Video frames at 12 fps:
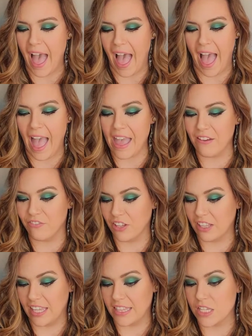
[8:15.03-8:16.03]
I feel
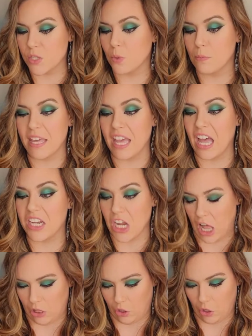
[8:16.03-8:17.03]
like this would be a
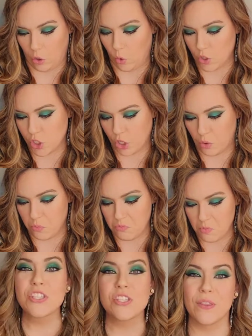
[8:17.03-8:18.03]
dollar or two.
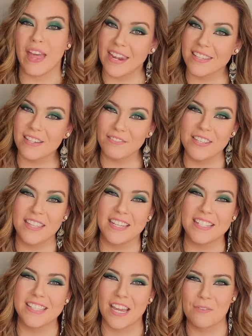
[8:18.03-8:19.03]
So that is everything
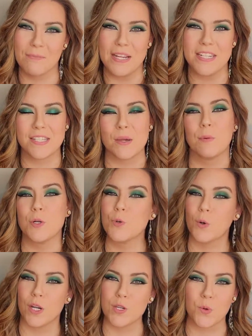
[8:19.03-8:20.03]
inside of my December
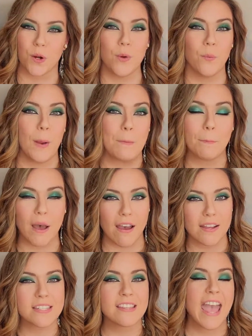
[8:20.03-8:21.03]
2021
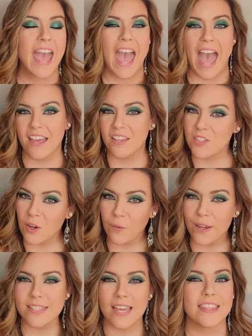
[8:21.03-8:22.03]
box. As
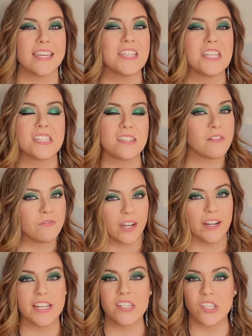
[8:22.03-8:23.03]
always, I think this is a
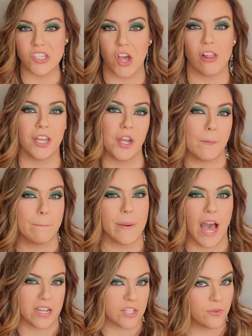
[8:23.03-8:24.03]
very solid
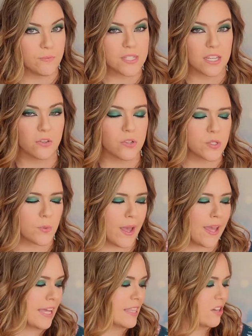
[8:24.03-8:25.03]
box from Single
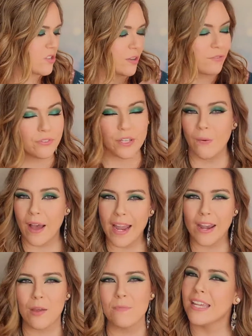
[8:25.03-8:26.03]
Swag. There's a few
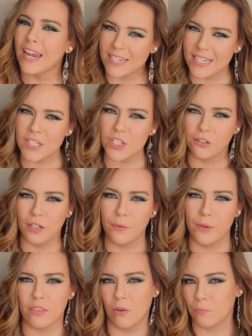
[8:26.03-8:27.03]
items that I disagree
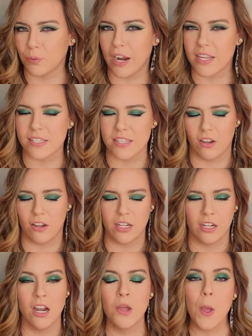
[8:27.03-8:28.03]
with on pricing on
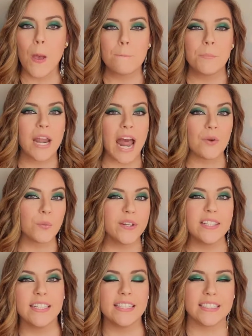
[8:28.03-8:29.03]
here, but I
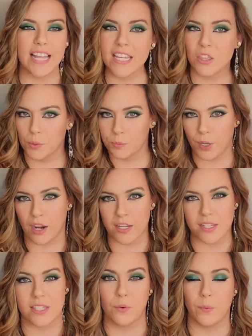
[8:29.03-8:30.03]
really like the
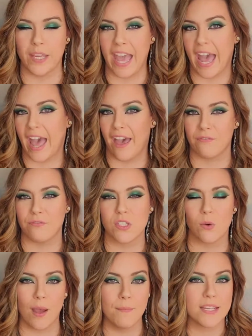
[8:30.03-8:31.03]
products that we have.
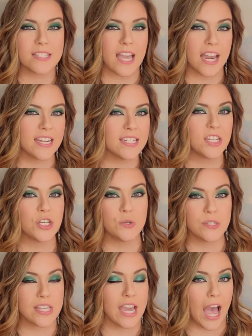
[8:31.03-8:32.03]
So I'm excited to
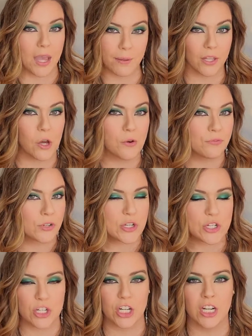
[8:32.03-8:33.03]
use the eye pillow for
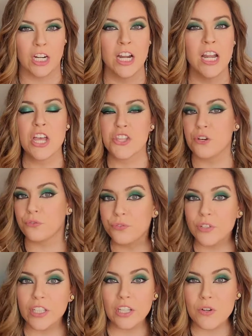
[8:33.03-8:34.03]
sure. The
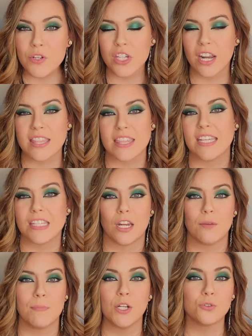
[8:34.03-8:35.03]
foot lotion I think is
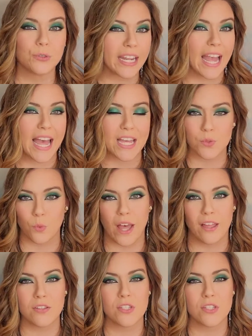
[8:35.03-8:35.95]
gonna be great as well.